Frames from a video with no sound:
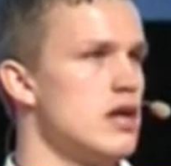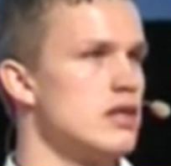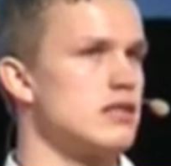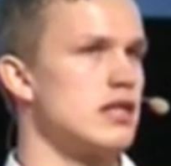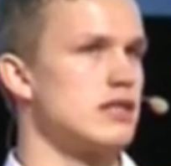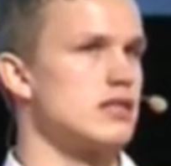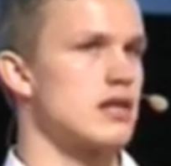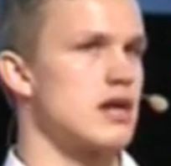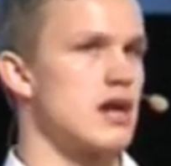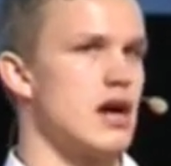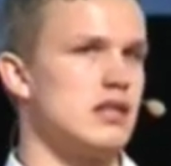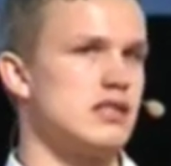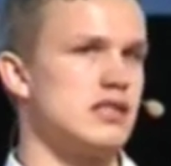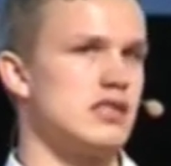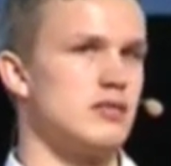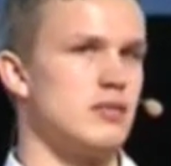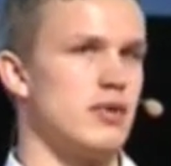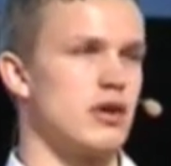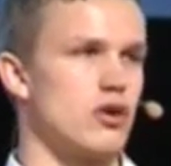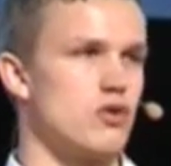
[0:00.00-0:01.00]
that the
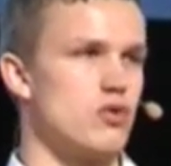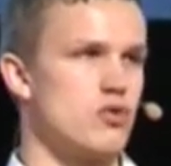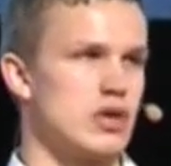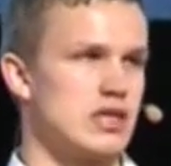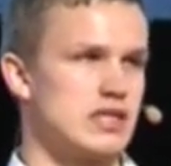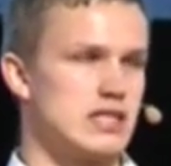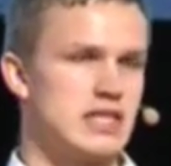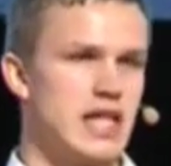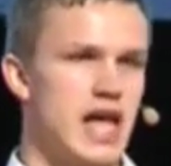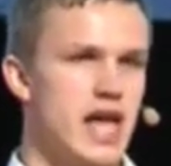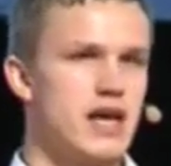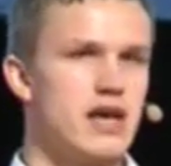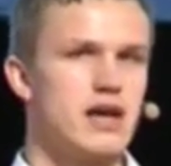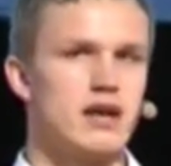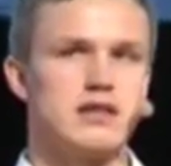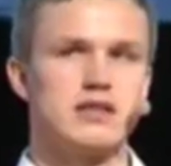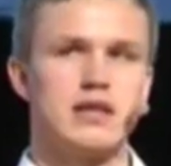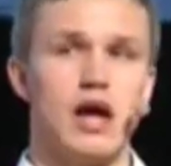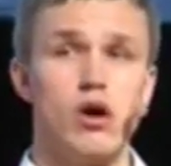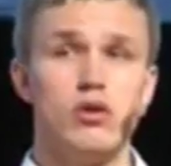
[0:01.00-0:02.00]
customer who has
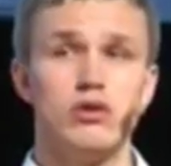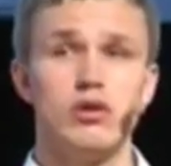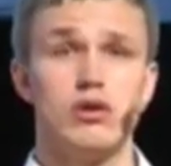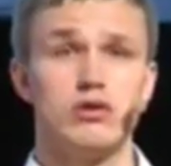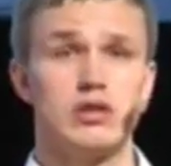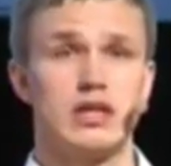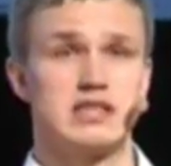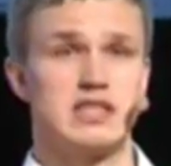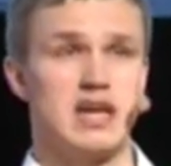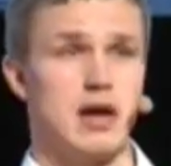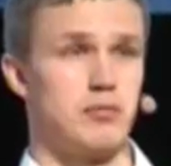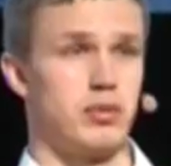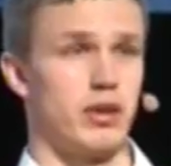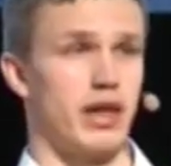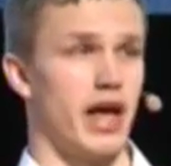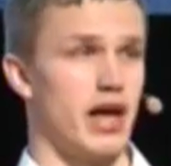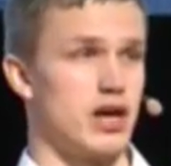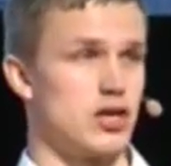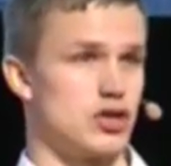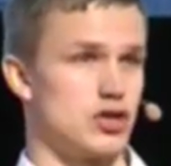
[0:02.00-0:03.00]
downloaded the
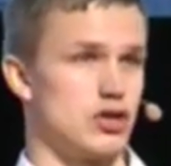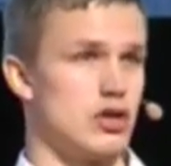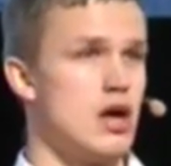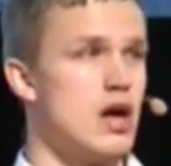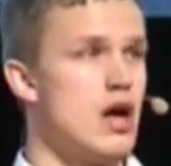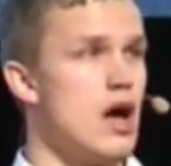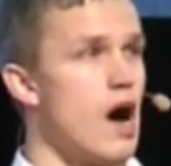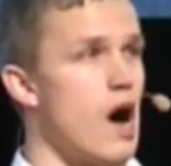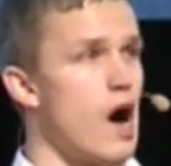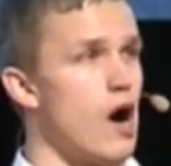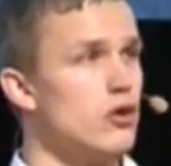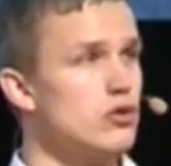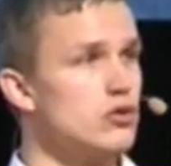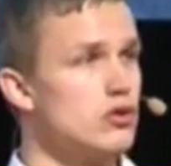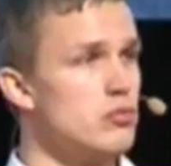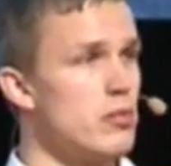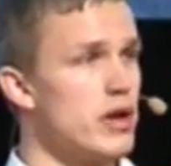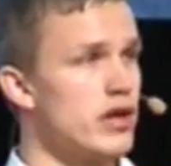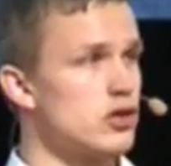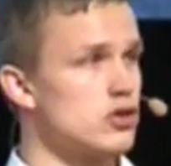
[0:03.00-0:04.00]
application, how to
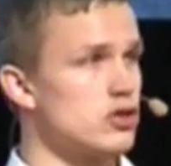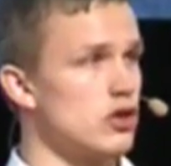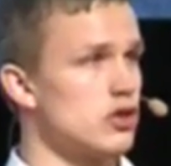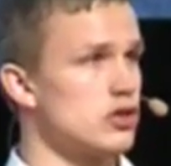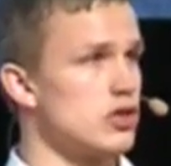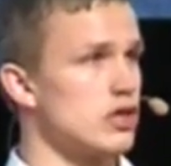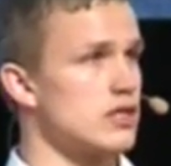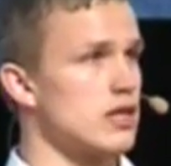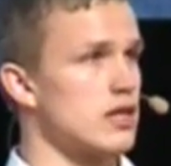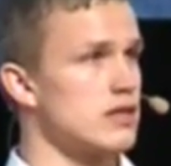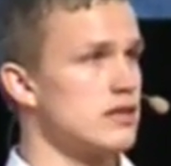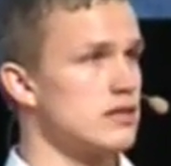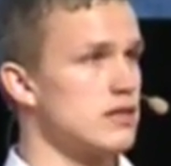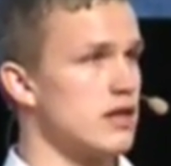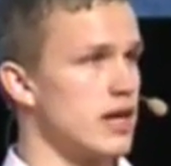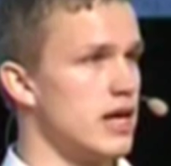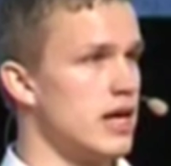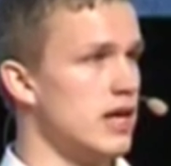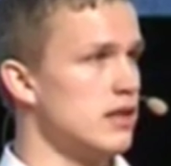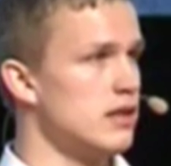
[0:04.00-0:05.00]
make sure that
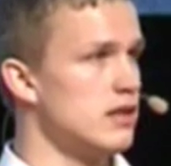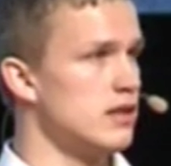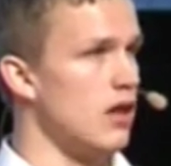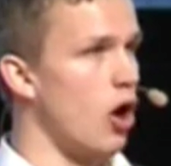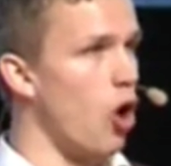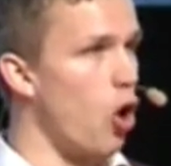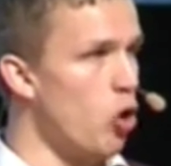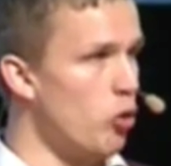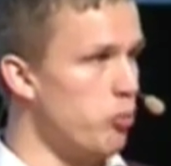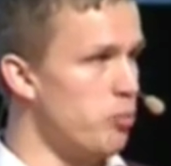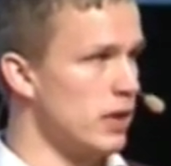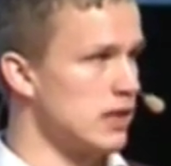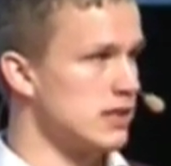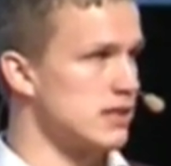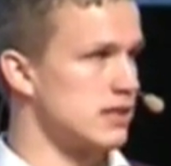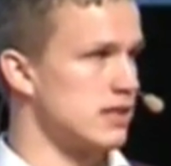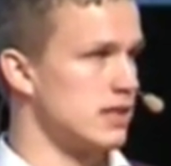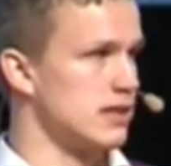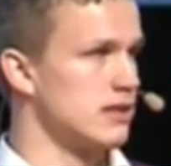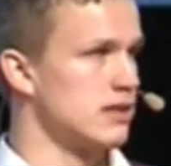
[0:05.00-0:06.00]
he opens
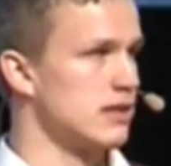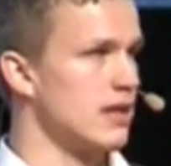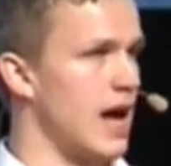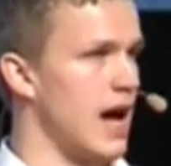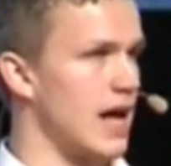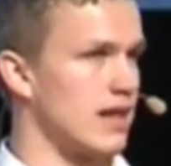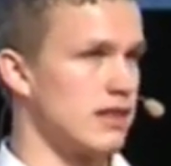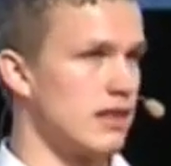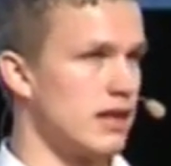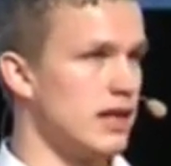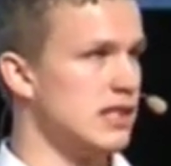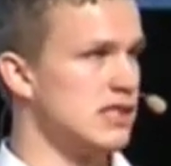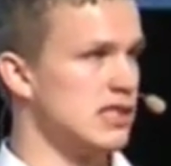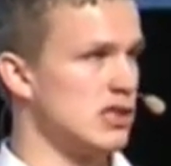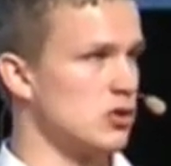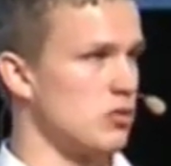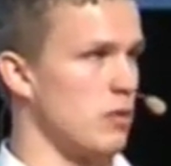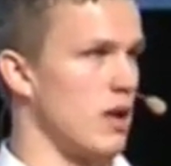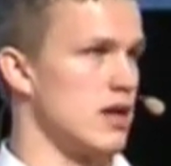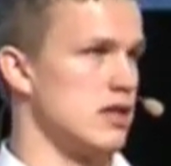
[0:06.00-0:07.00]
it at least
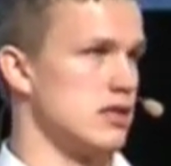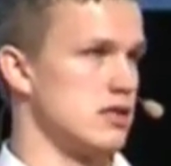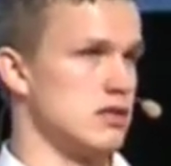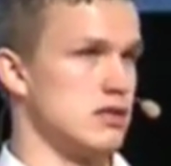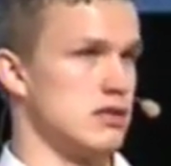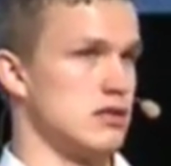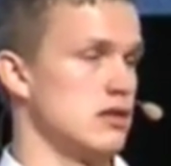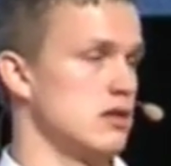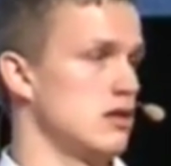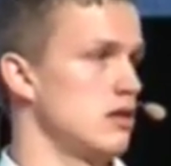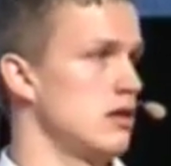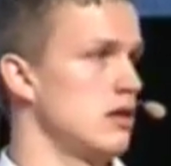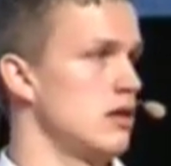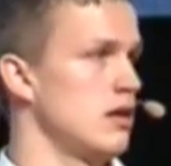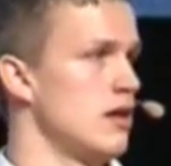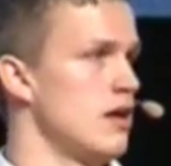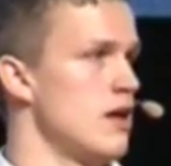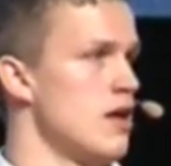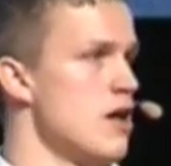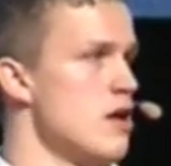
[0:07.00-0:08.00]
twice.
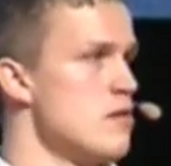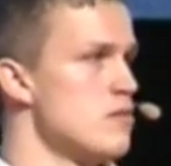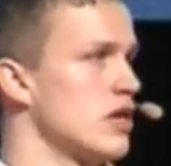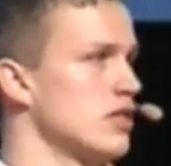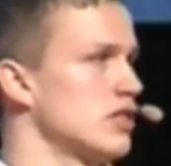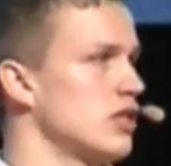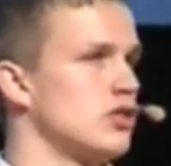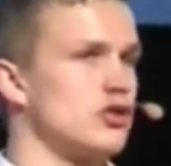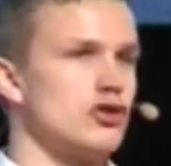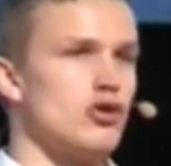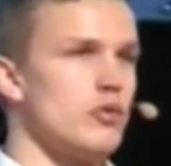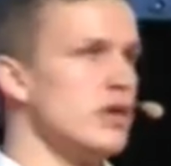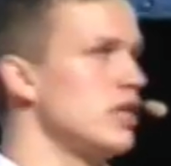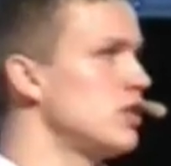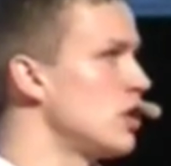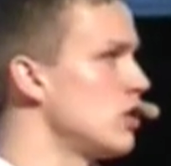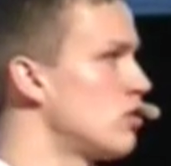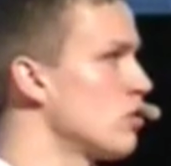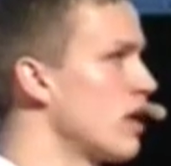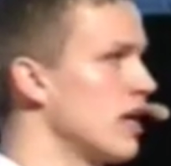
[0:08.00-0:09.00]
Because it's so
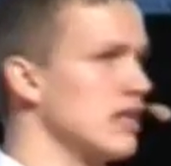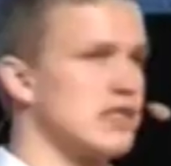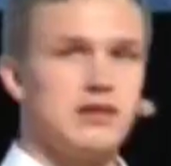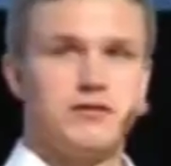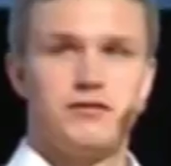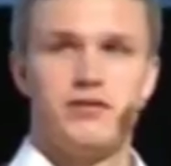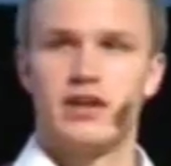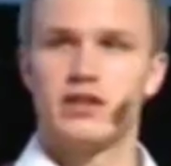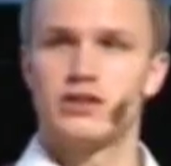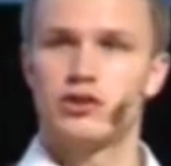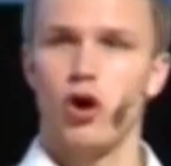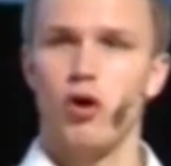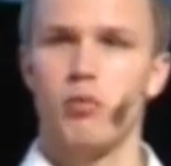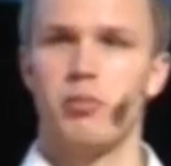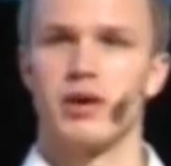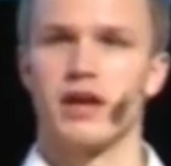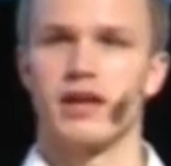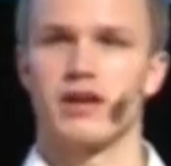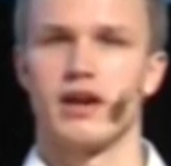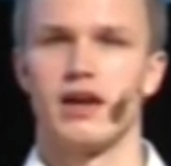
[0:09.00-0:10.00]
easy to get the first
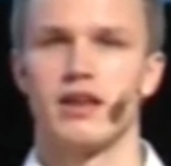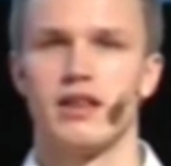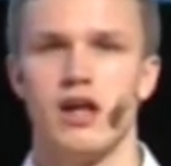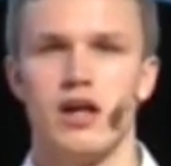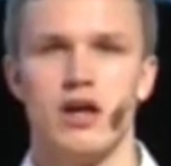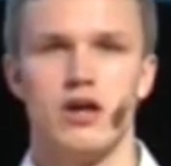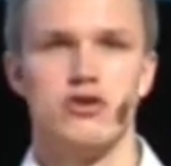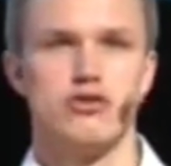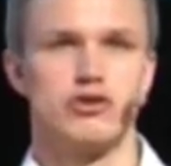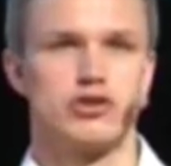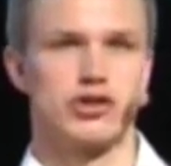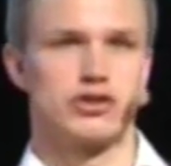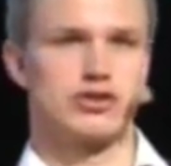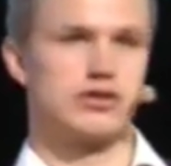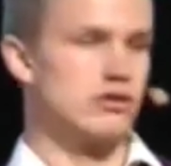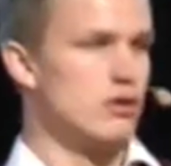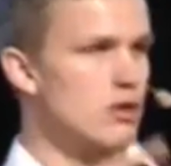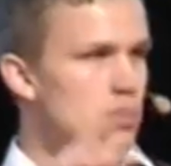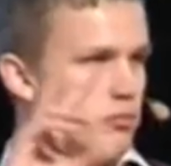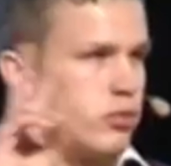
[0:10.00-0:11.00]
opening, right? You just
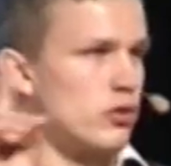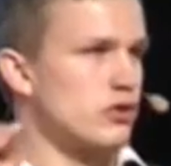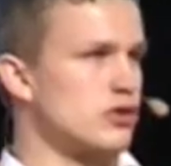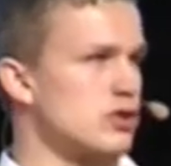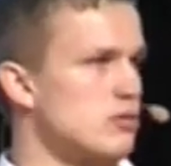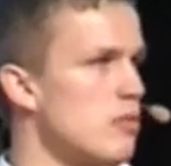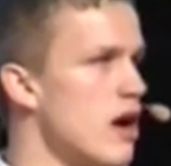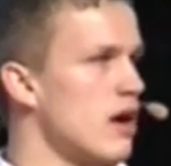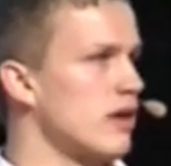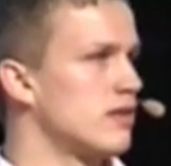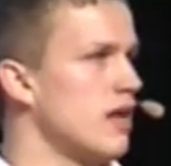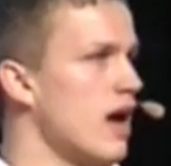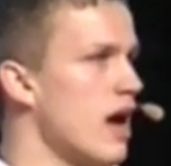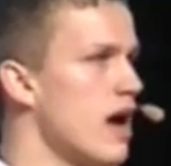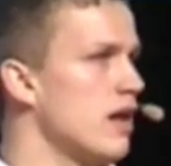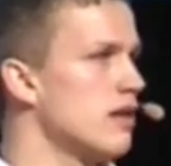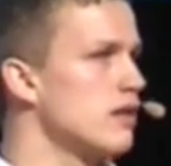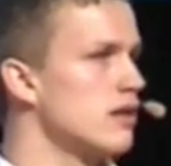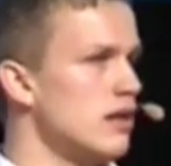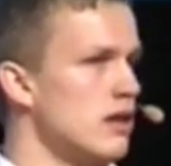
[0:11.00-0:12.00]
put smart
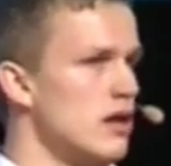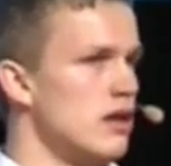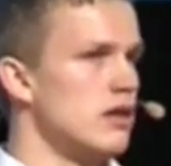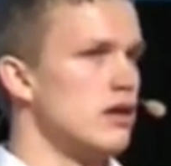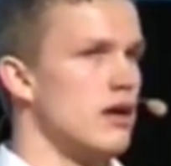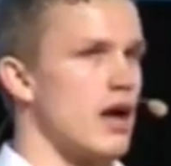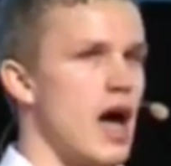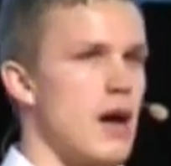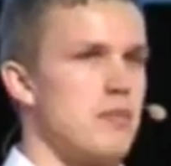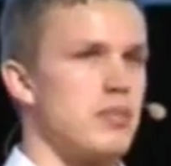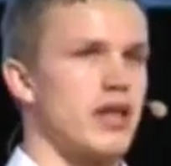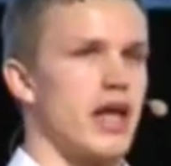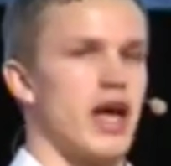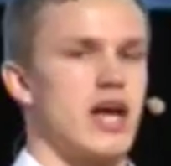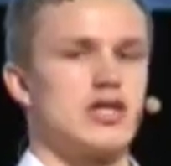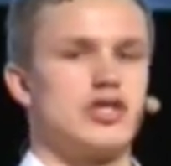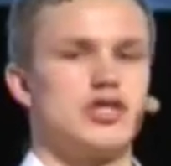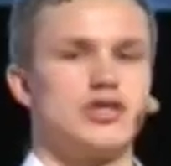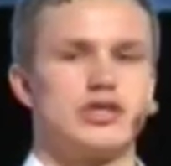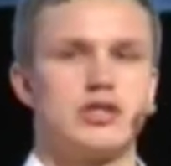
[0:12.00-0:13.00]
add,
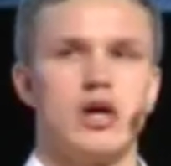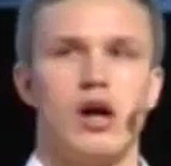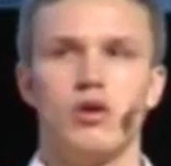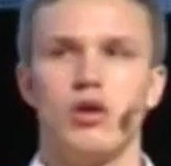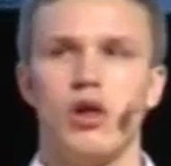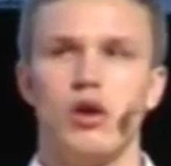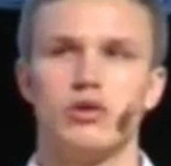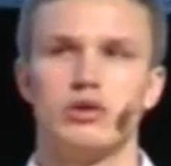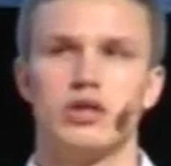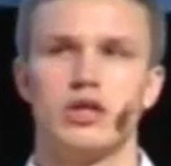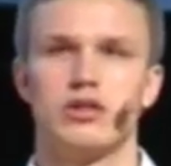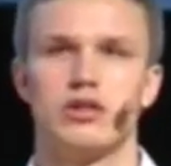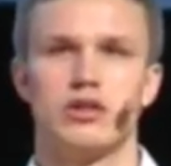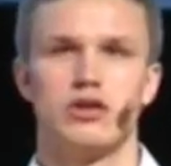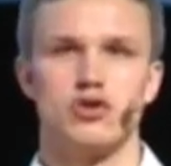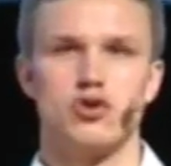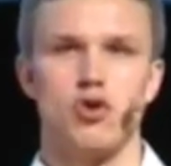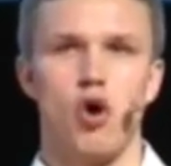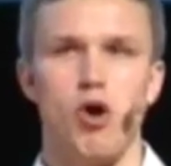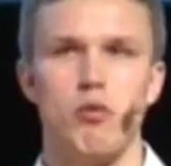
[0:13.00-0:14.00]
application downloaded,
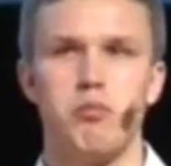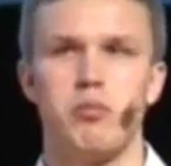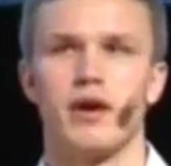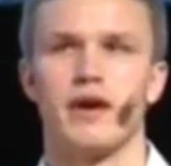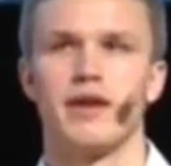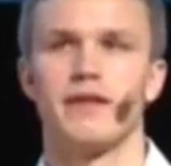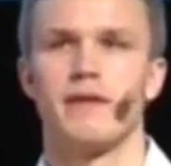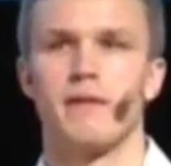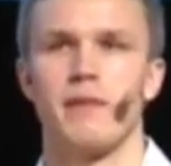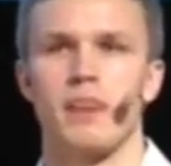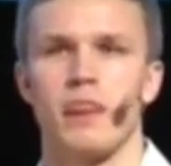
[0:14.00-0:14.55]
you open it.